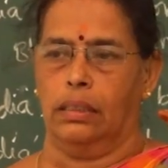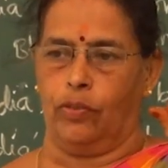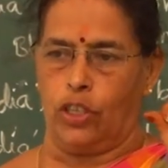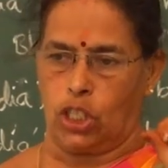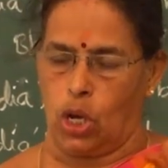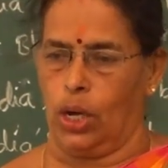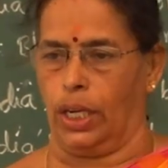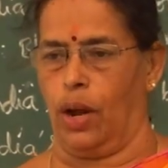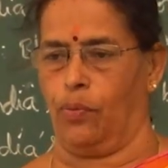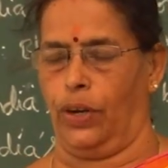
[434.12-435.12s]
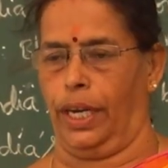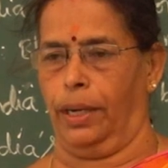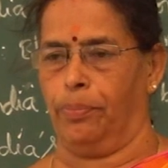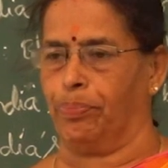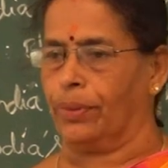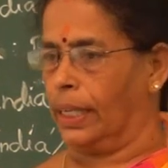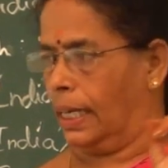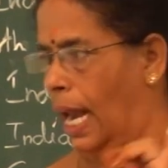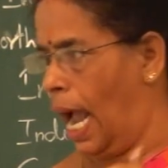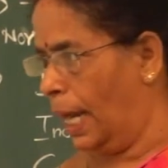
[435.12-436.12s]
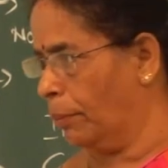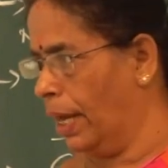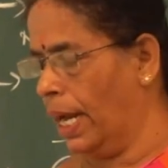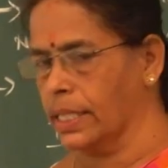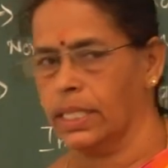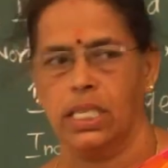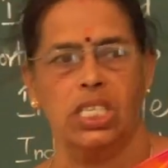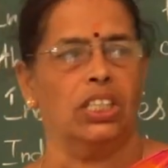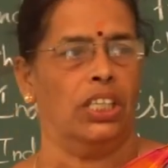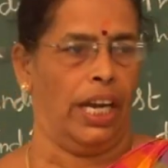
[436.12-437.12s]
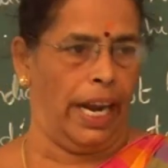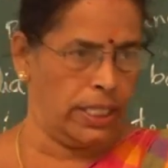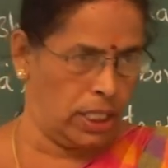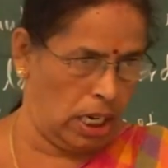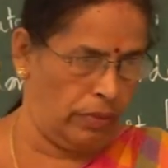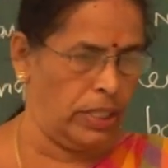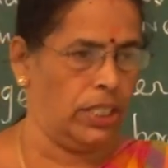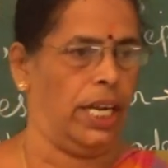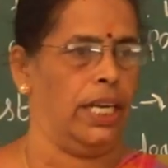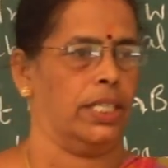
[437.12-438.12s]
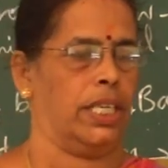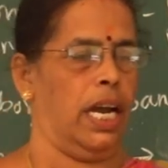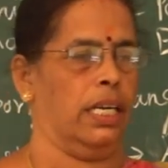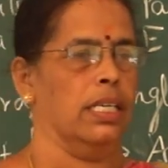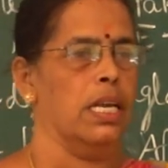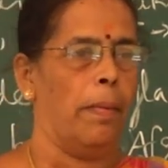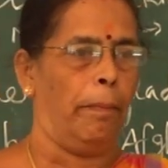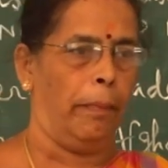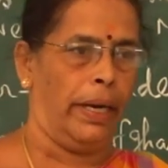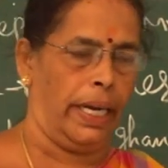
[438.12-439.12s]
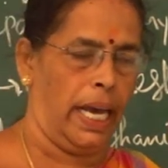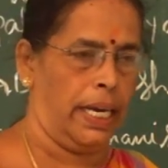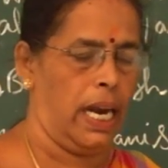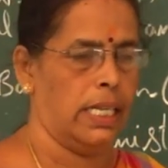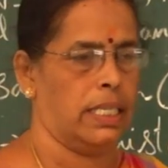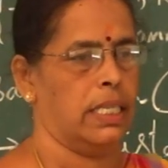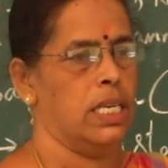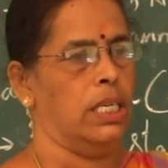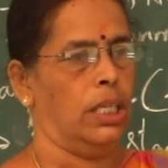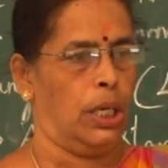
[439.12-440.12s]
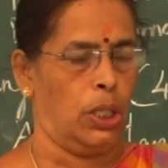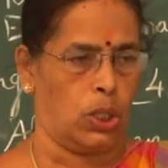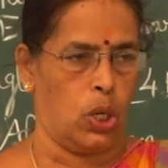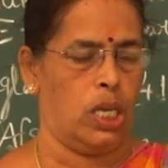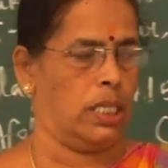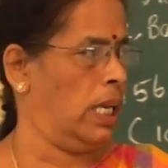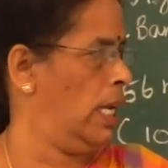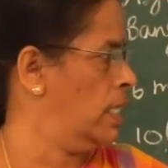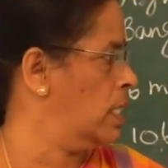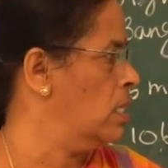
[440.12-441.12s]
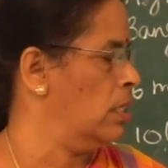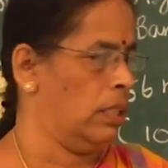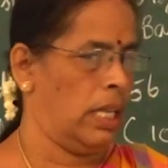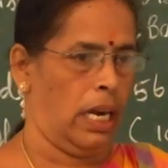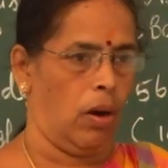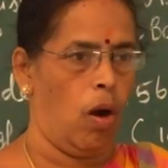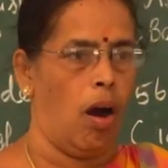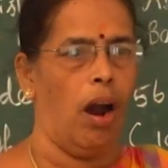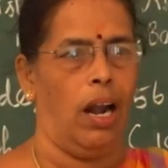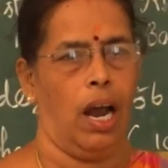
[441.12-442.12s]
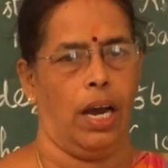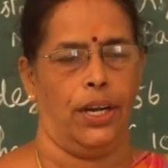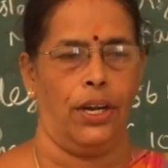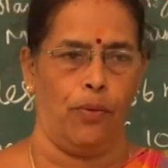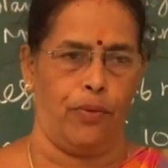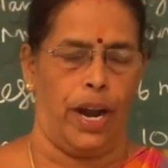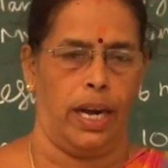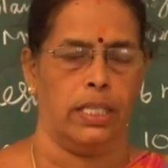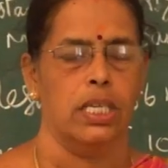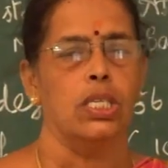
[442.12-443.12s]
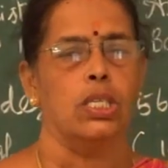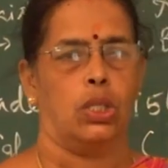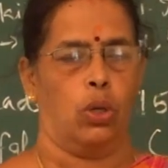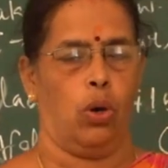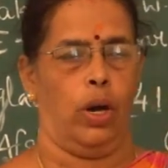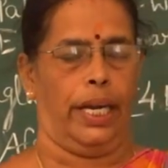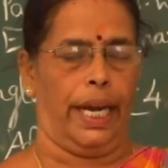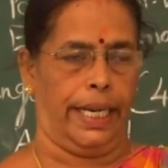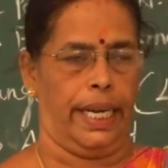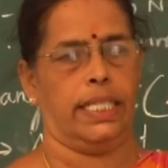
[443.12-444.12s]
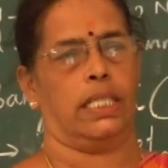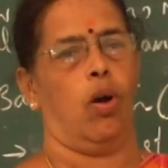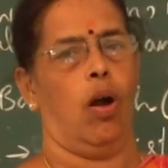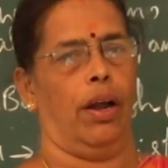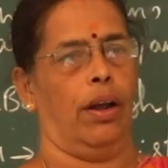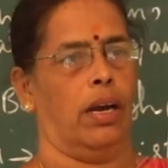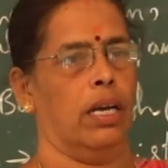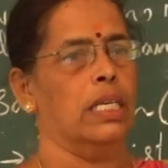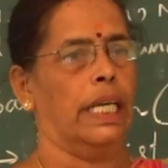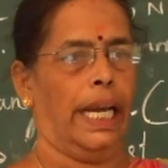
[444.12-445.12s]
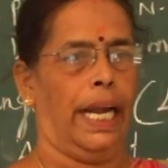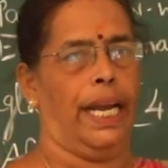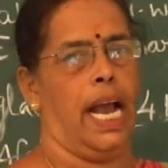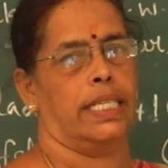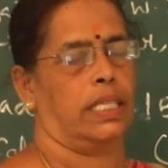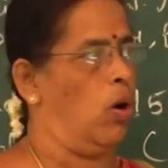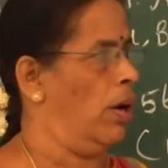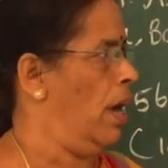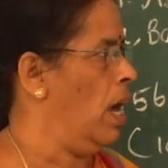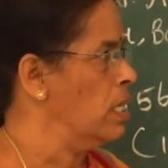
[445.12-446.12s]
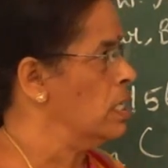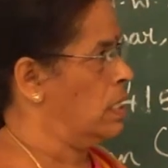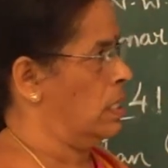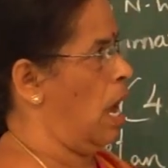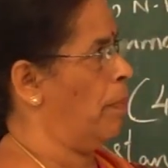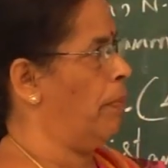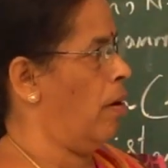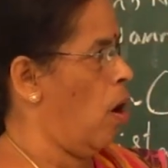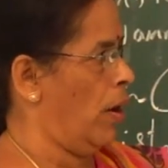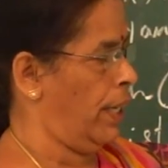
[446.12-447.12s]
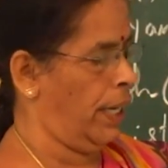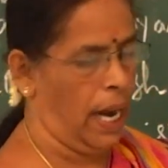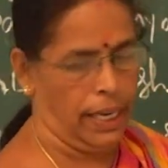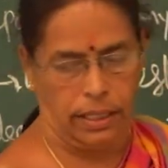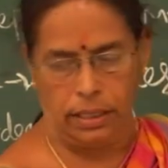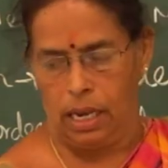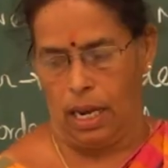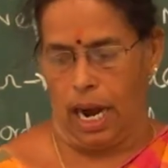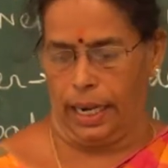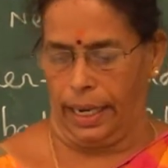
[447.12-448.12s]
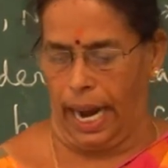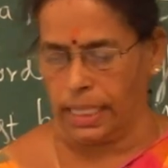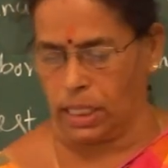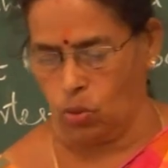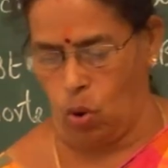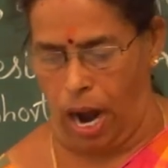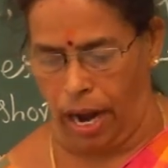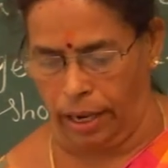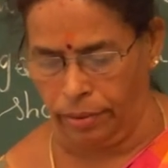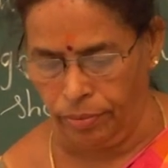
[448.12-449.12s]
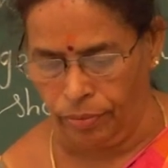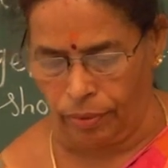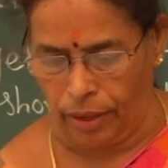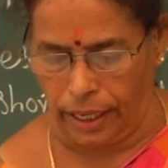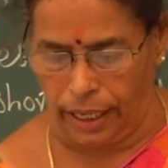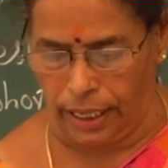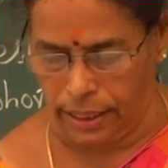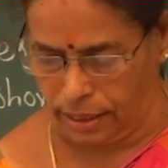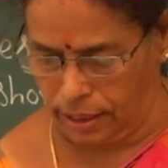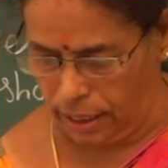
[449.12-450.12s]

physiography, climate, natural vegetation, minerals, resources, then all are different. So it is called India is called a subcontinent. And next one, that is